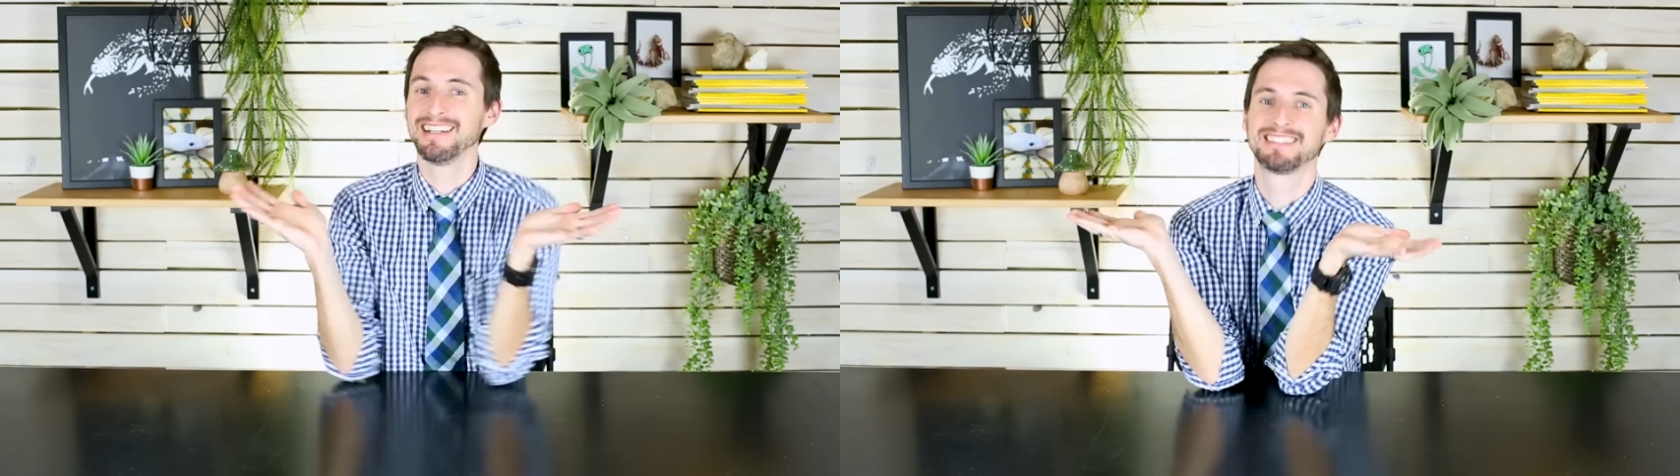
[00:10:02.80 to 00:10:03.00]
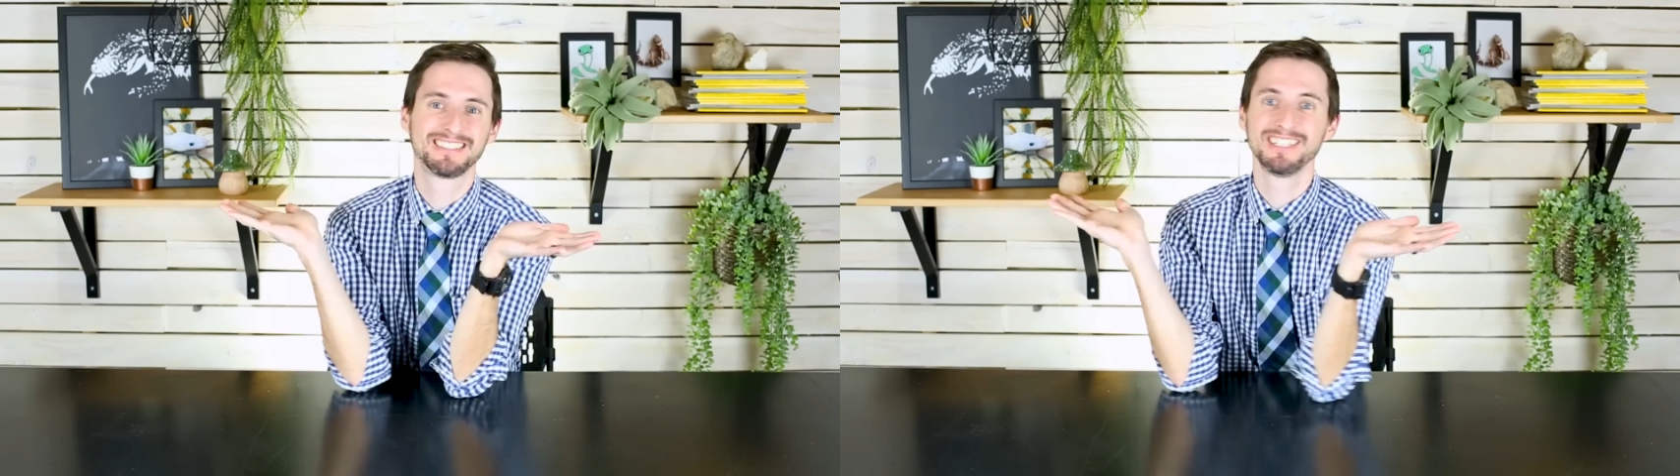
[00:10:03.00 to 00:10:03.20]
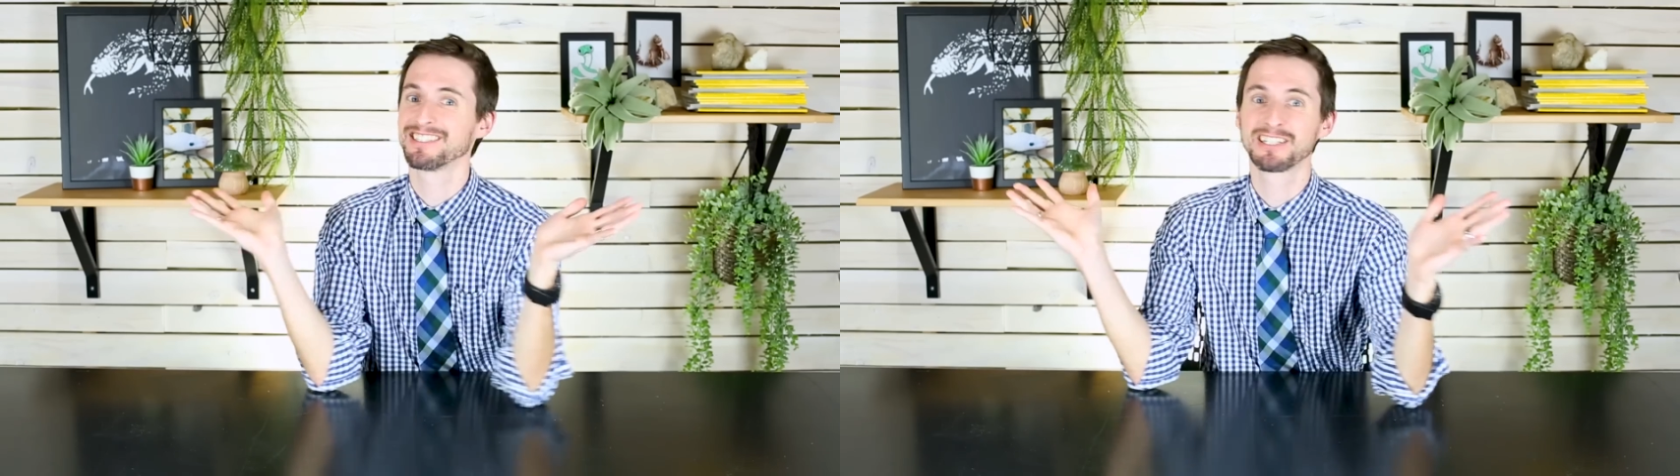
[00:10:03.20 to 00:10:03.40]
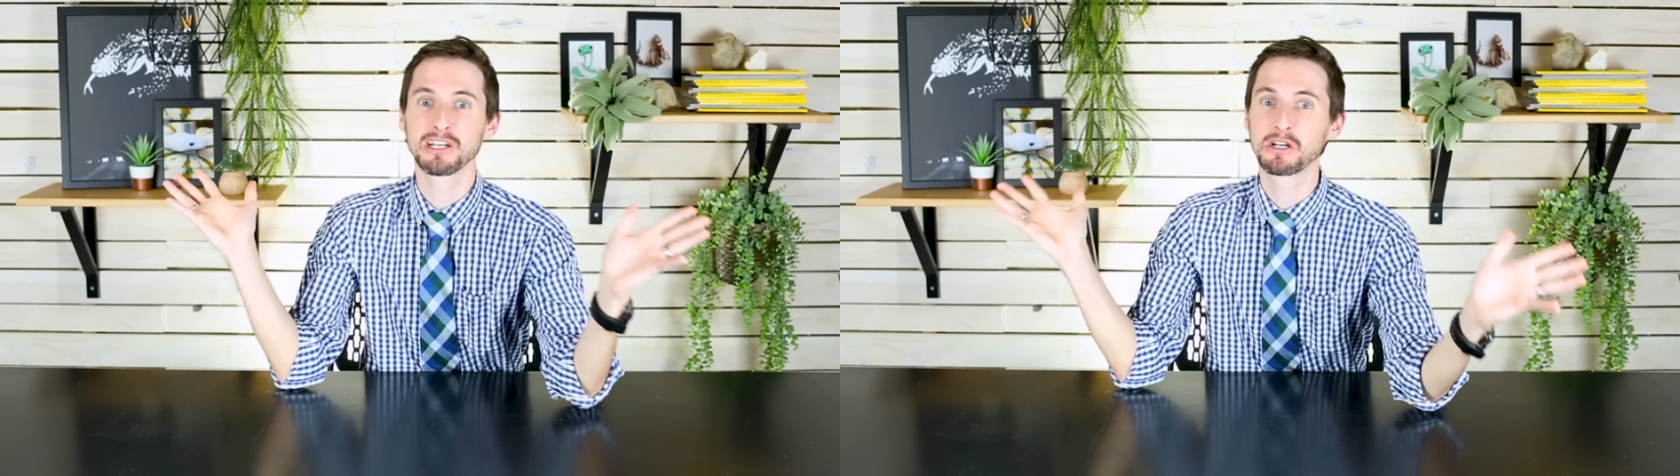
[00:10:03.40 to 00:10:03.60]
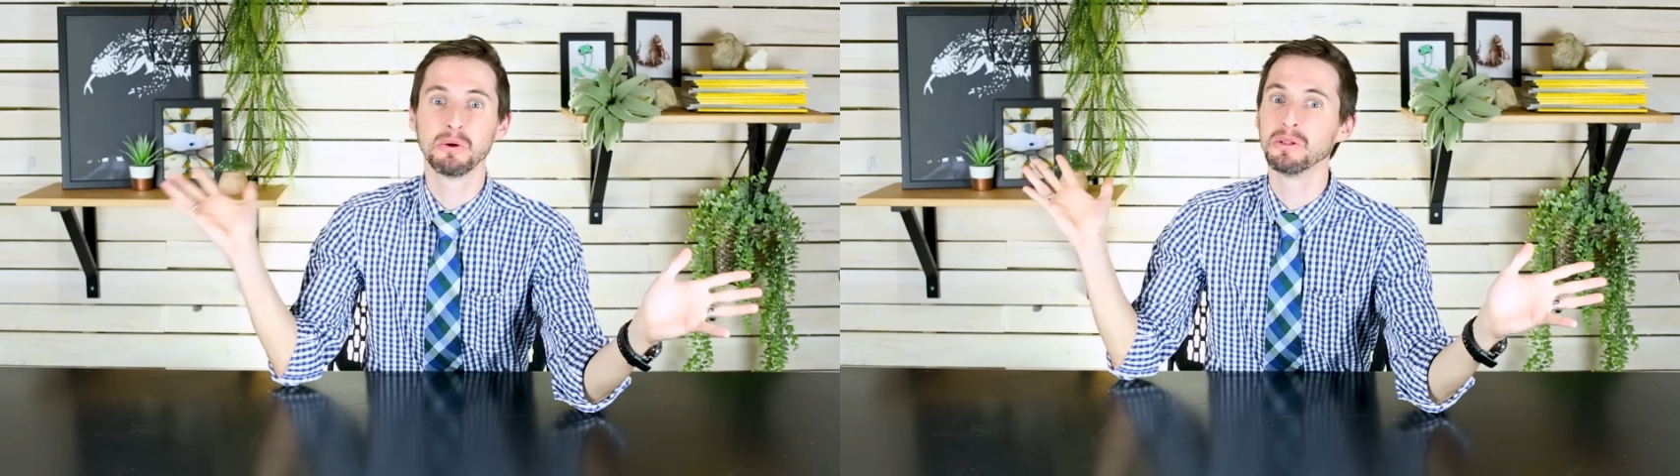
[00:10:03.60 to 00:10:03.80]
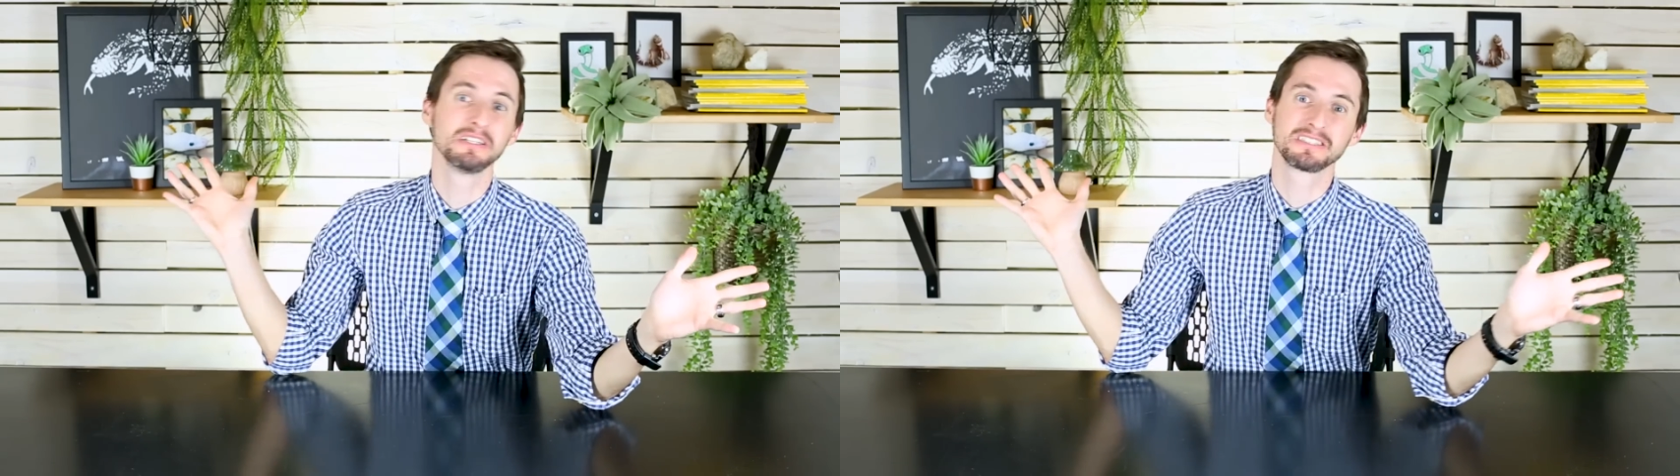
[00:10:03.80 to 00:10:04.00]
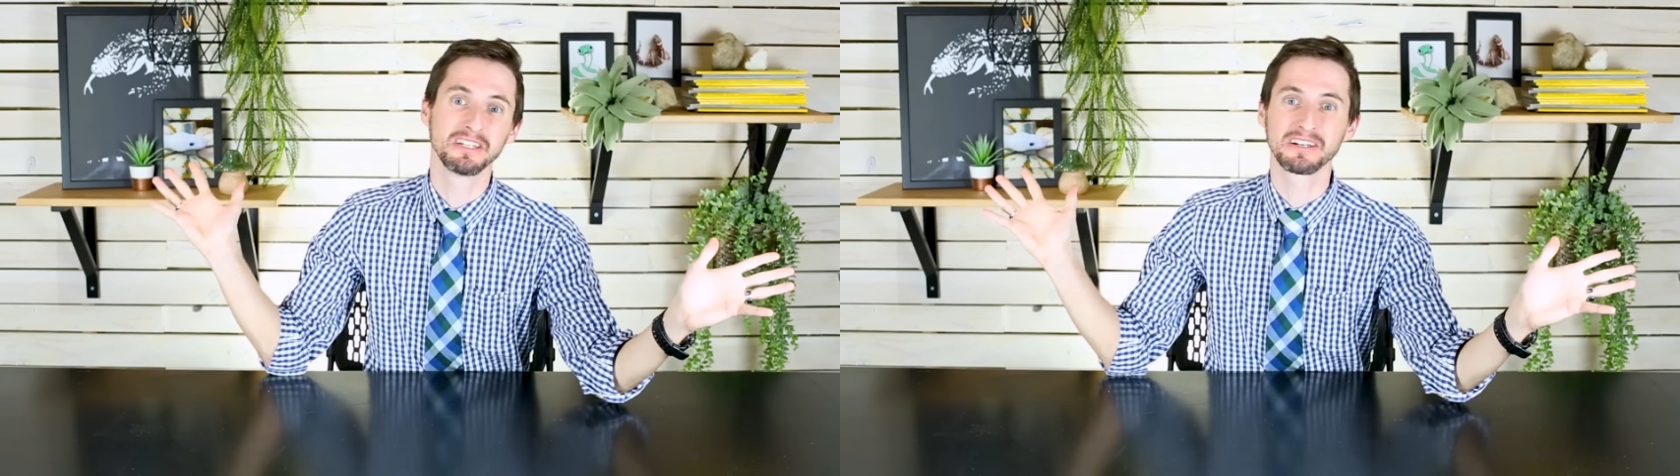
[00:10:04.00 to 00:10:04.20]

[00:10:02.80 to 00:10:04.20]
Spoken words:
It's just the coolest